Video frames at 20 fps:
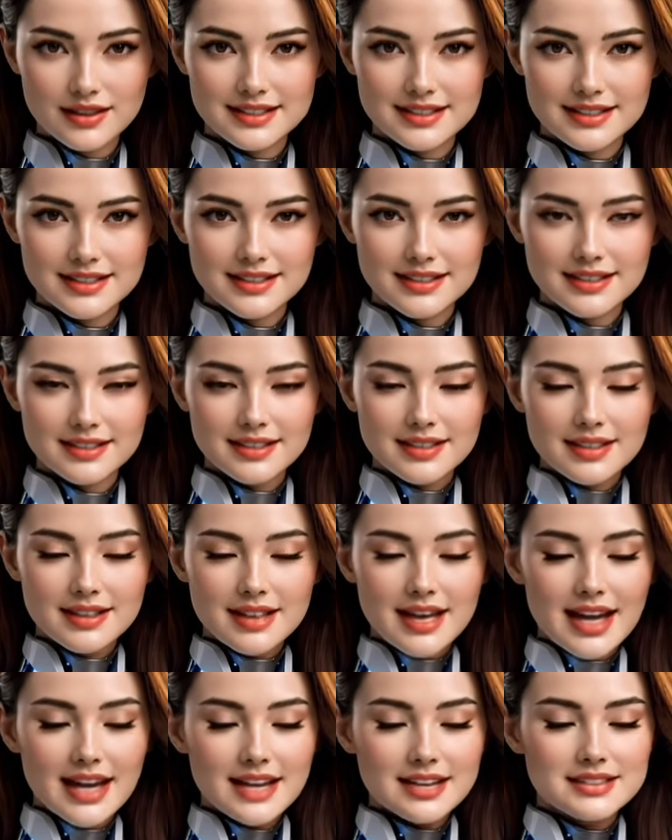I am a
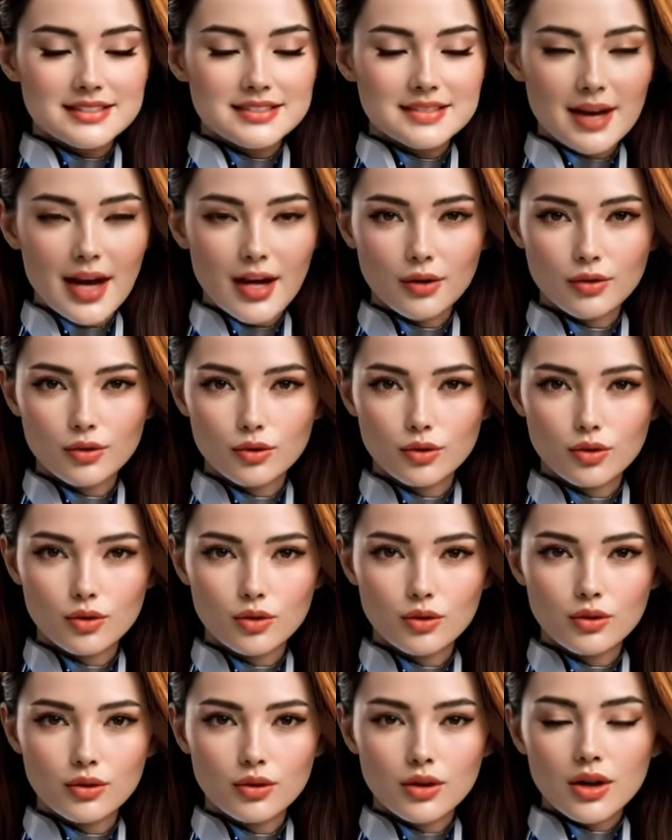whole bishop down,
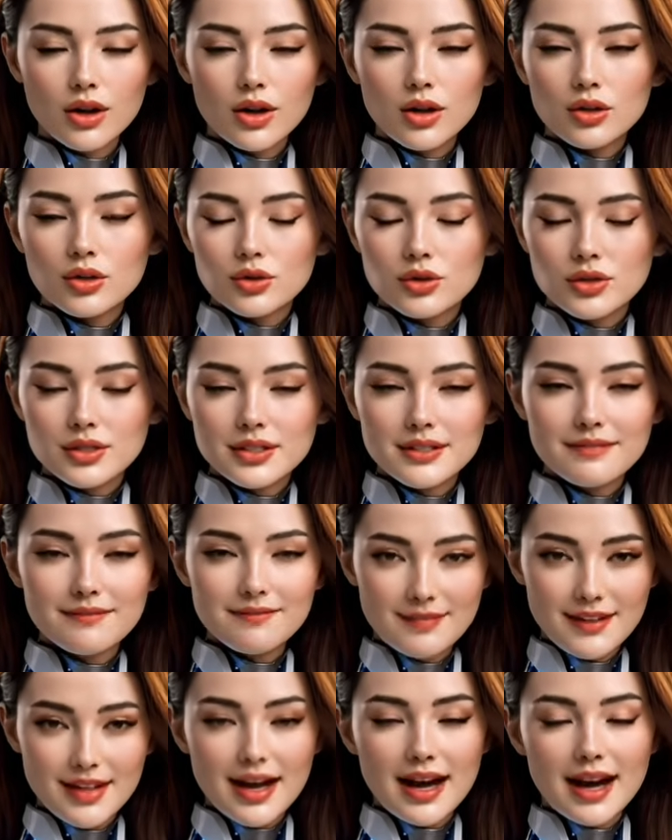and my own count
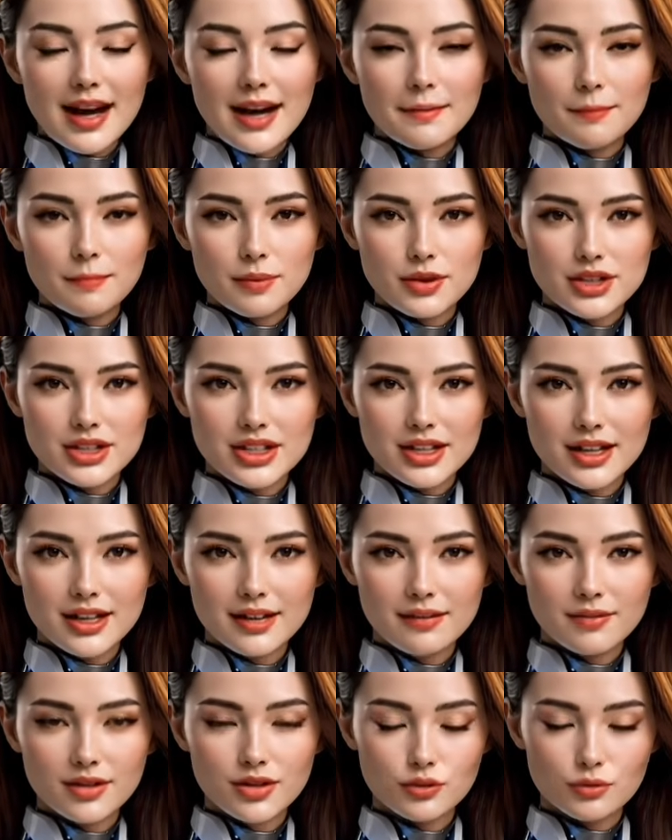still reads
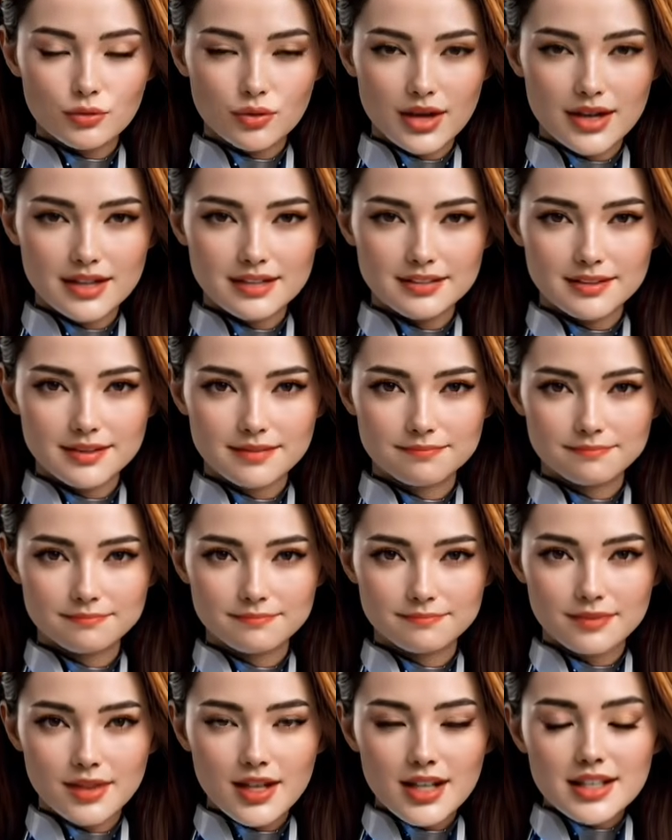1.5 in my favor.
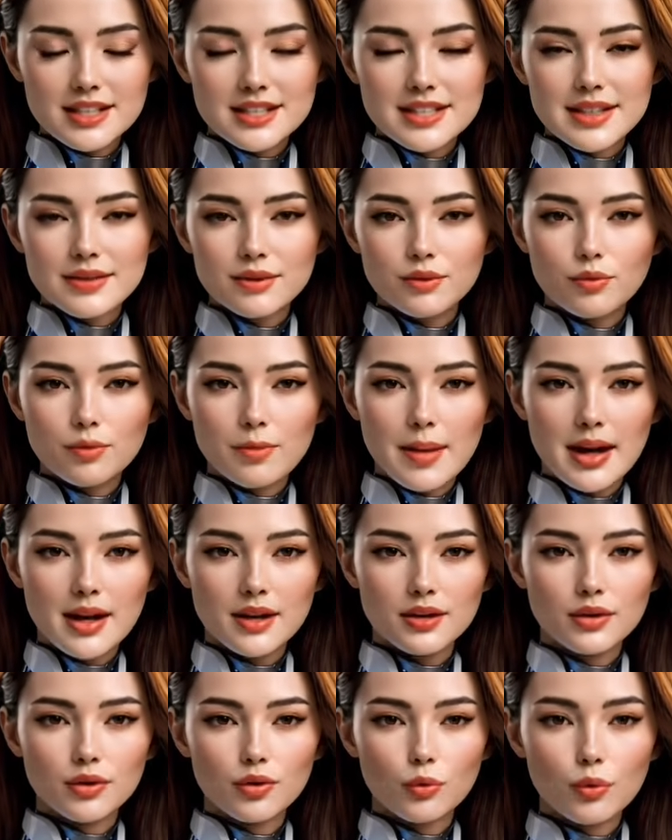
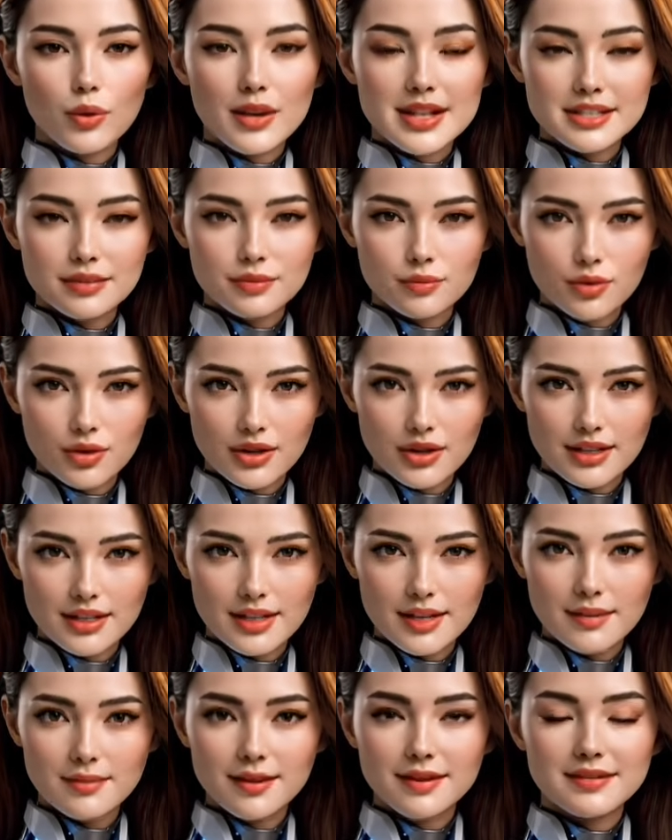His queen defends
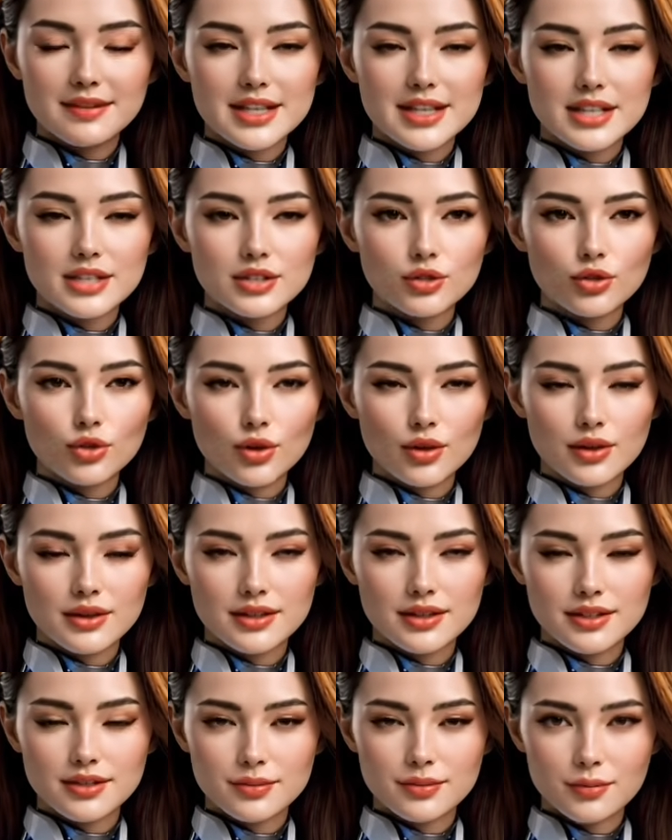of 7 from there
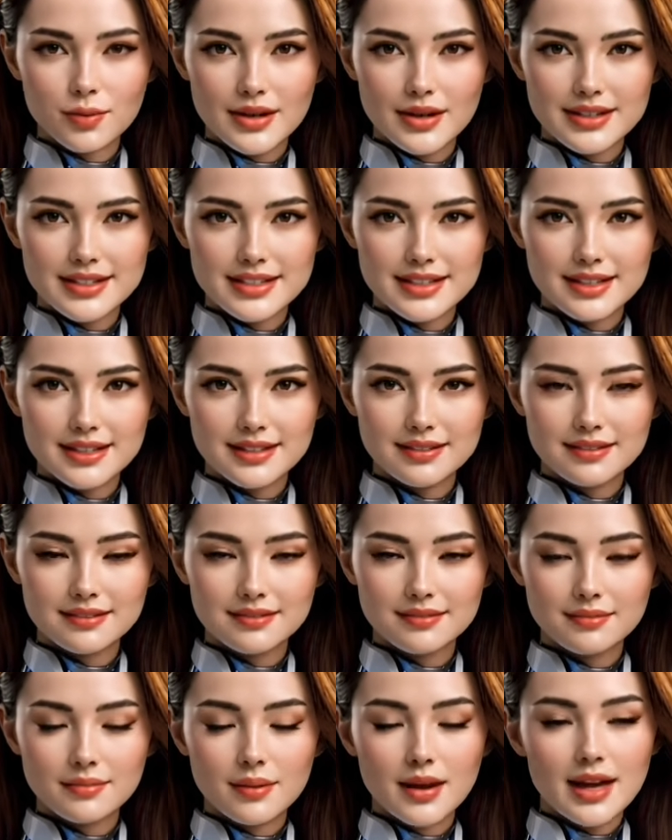and looks down the
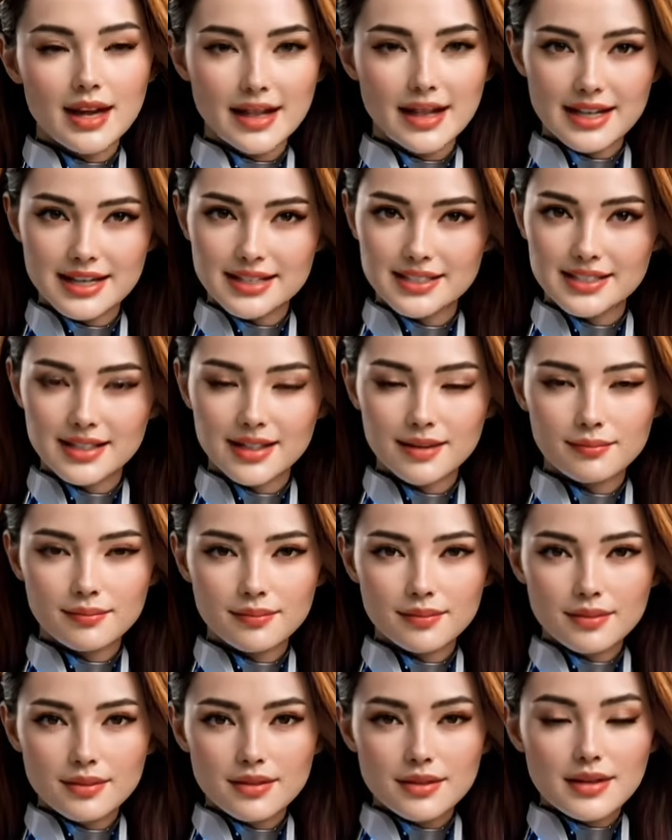e-file at her own pawn.
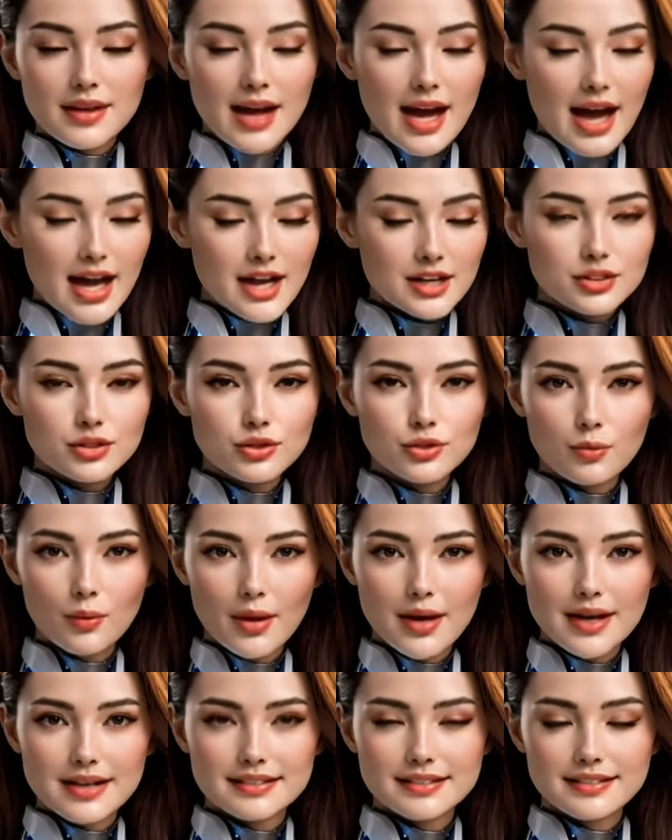And
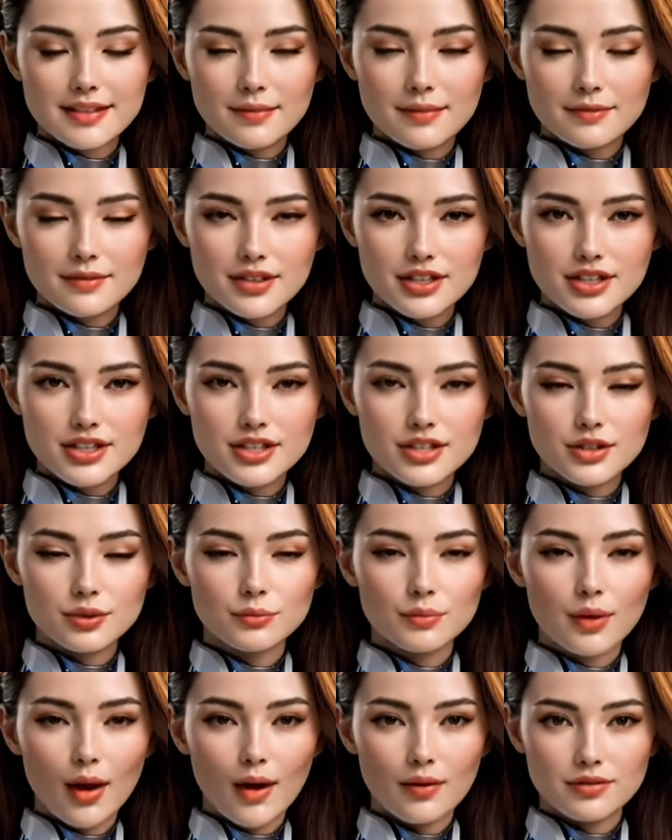here is what the bishop bought
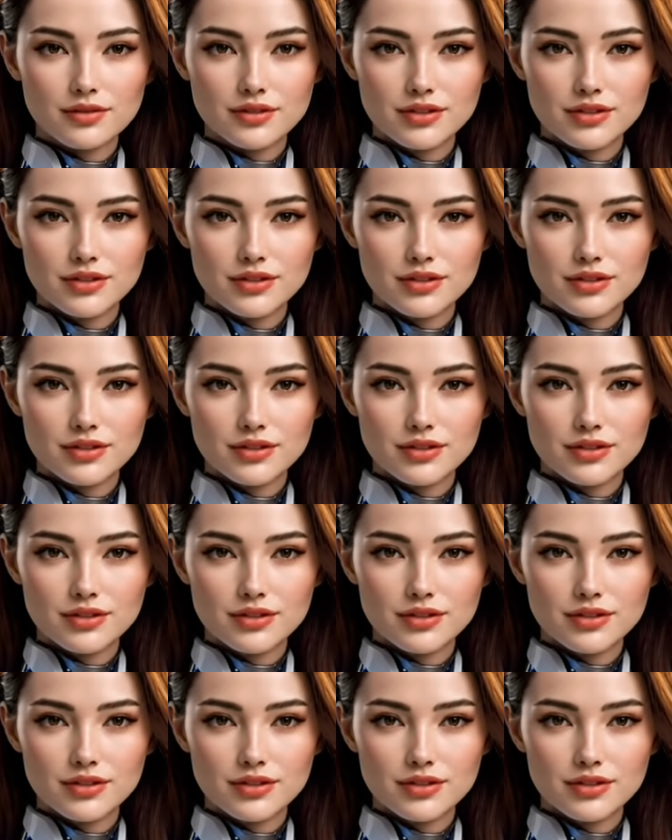me.